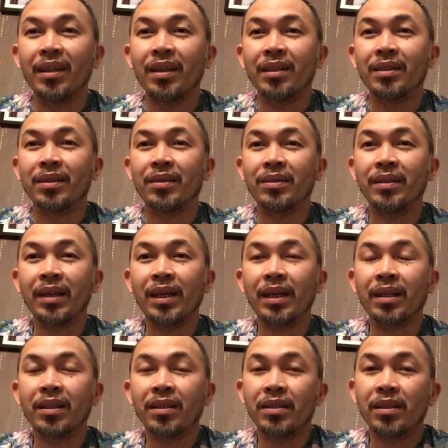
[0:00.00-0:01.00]
So yeah,
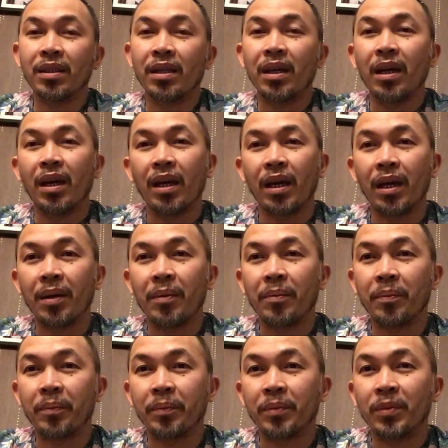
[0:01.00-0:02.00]
because um,